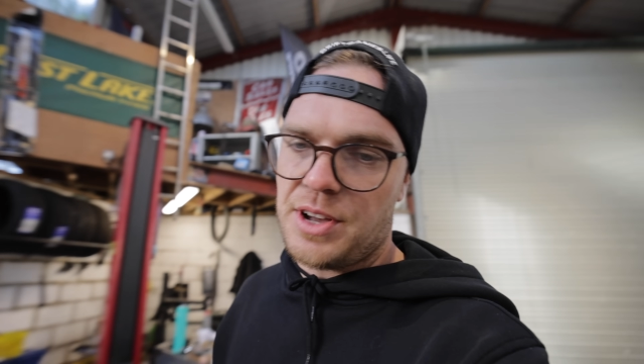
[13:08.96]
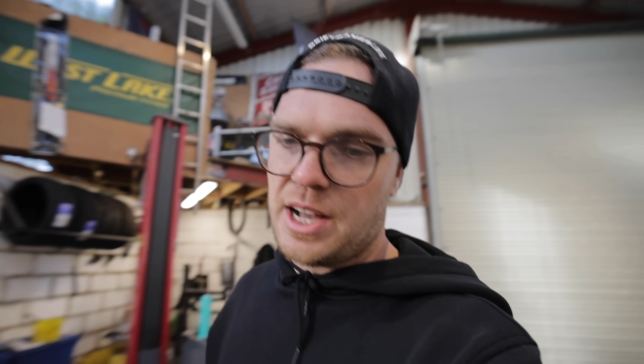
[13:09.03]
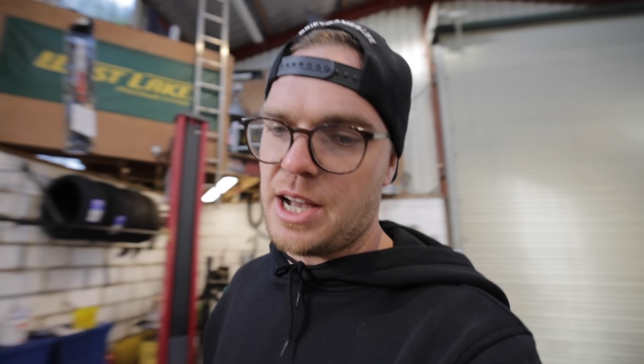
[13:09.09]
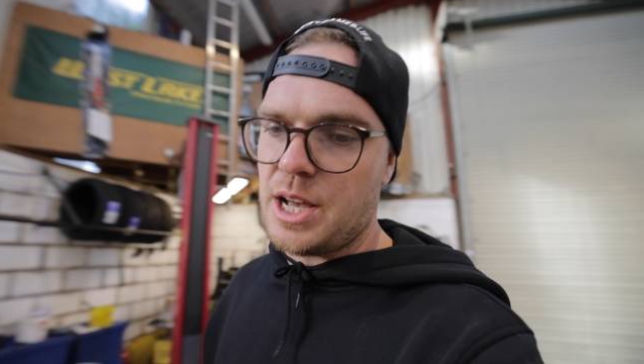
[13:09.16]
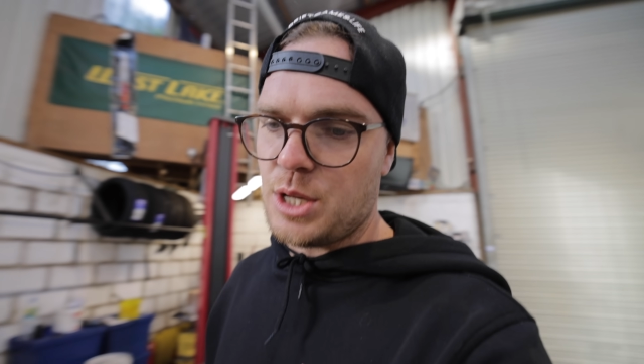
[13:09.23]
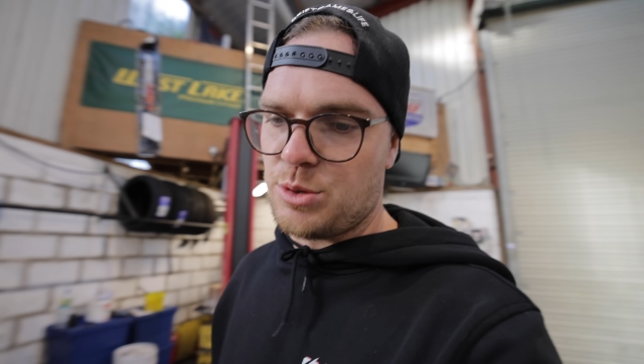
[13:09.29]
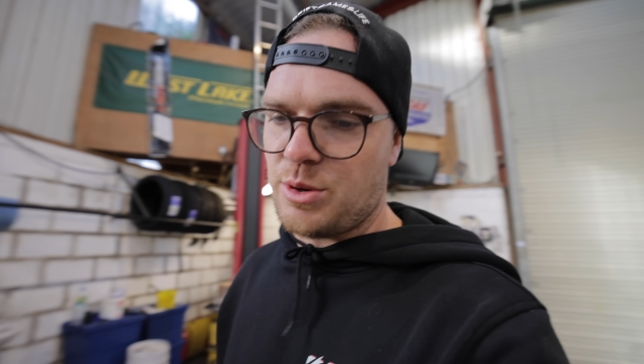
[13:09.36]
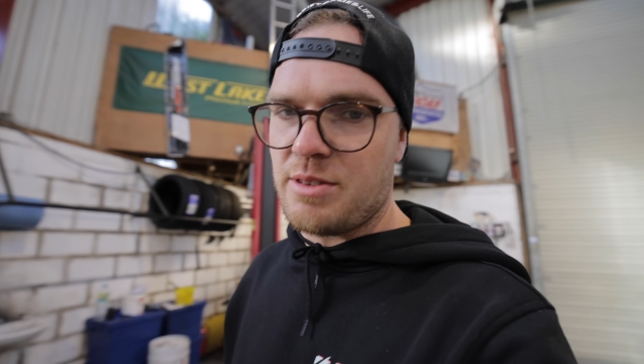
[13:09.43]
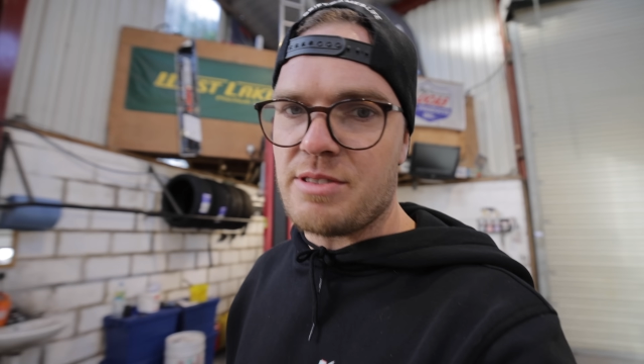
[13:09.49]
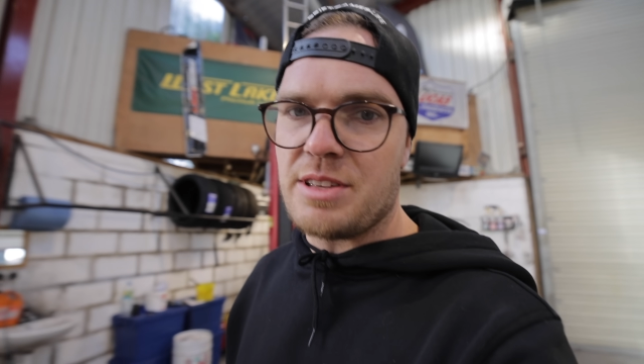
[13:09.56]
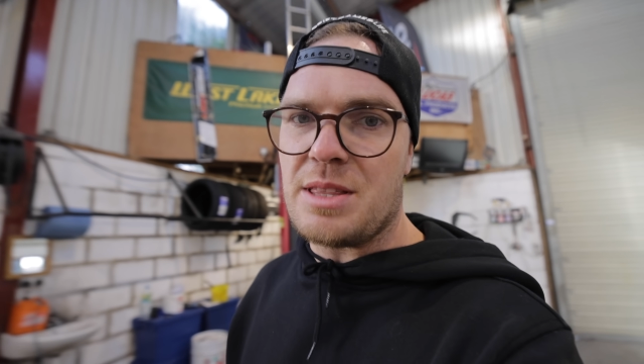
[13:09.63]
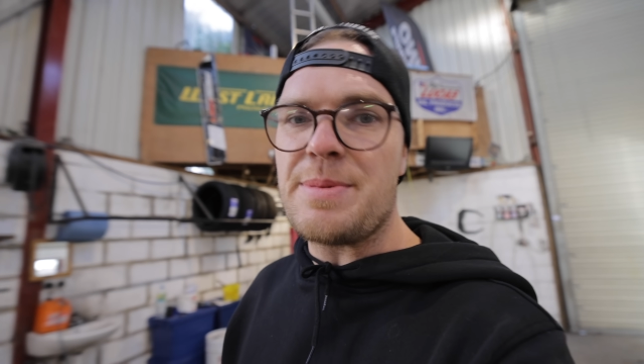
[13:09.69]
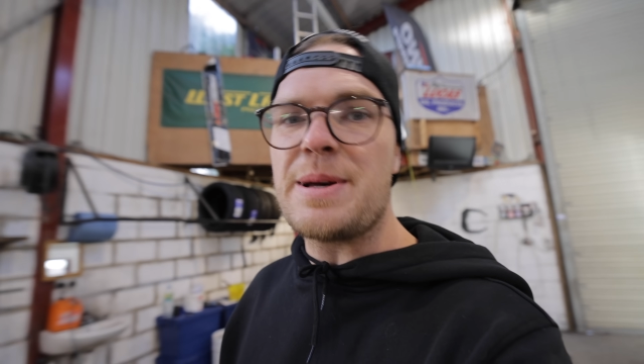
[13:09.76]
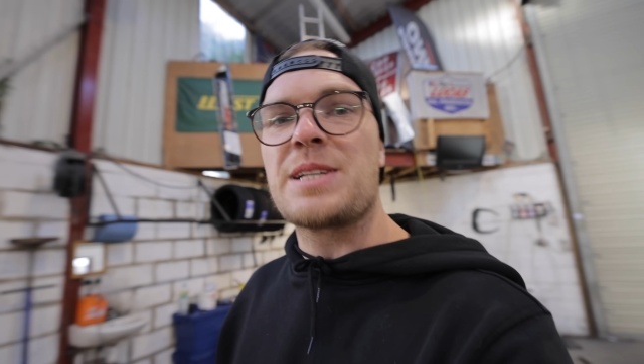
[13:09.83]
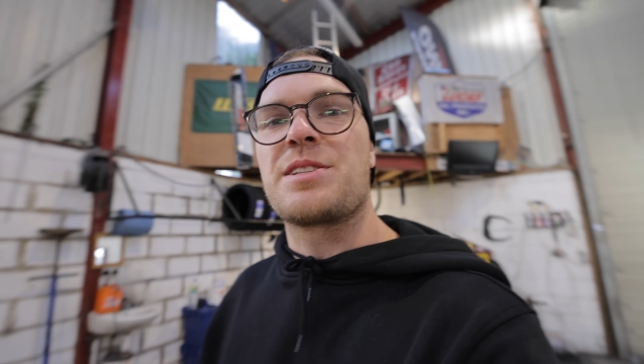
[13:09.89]
cars we
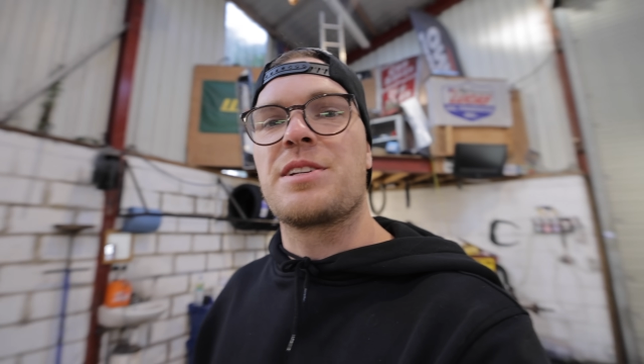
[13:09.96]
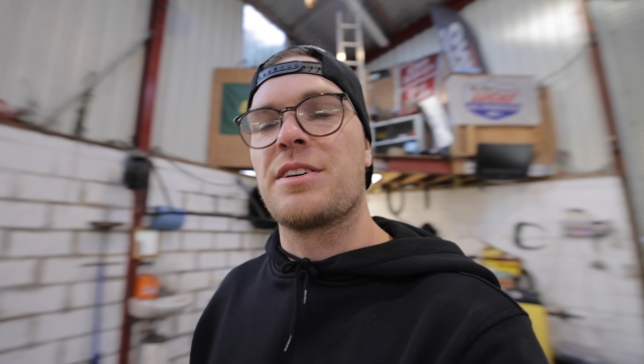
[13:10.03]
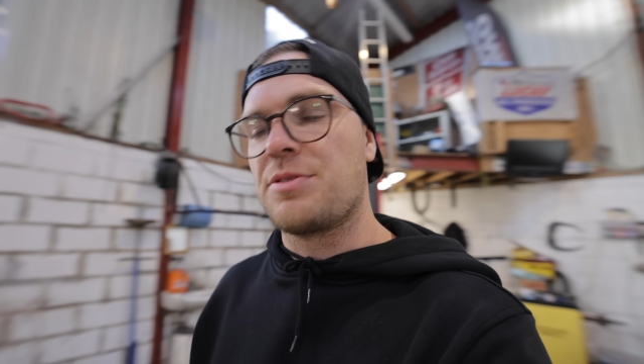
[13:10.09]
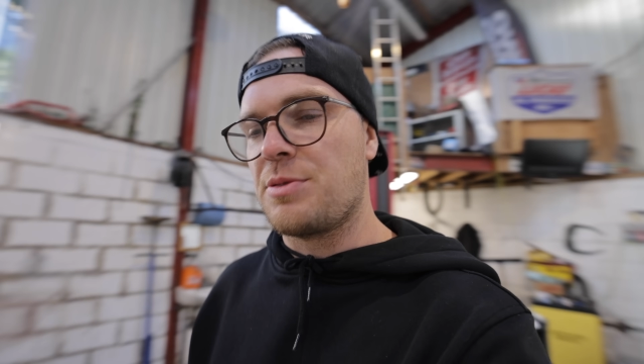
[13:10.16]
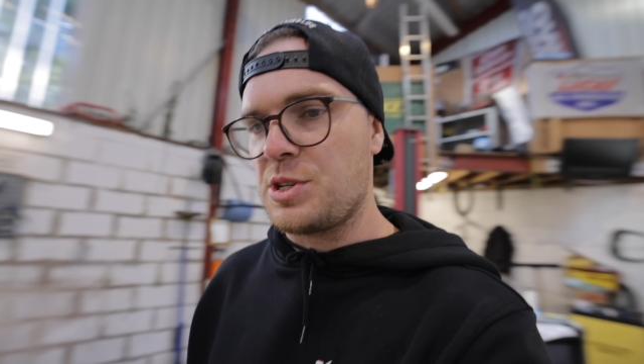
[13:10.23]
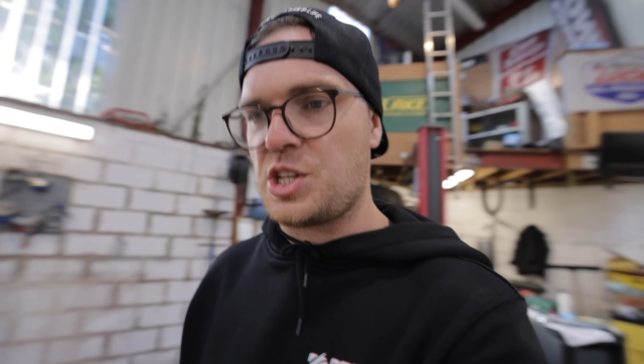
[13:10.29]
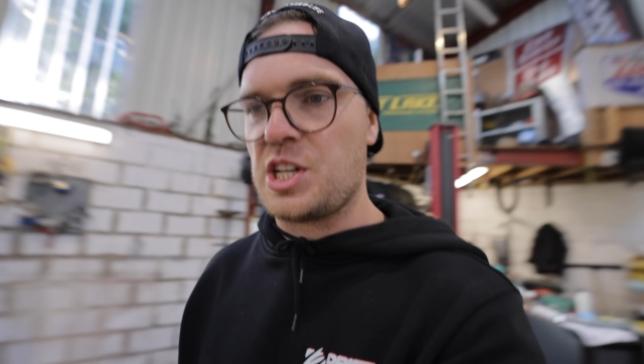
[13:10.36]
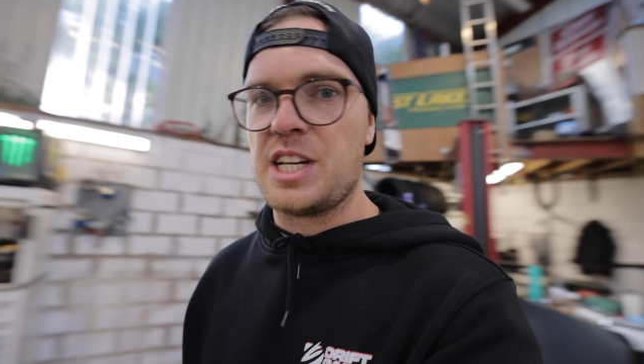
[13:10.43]
run the best stuff, which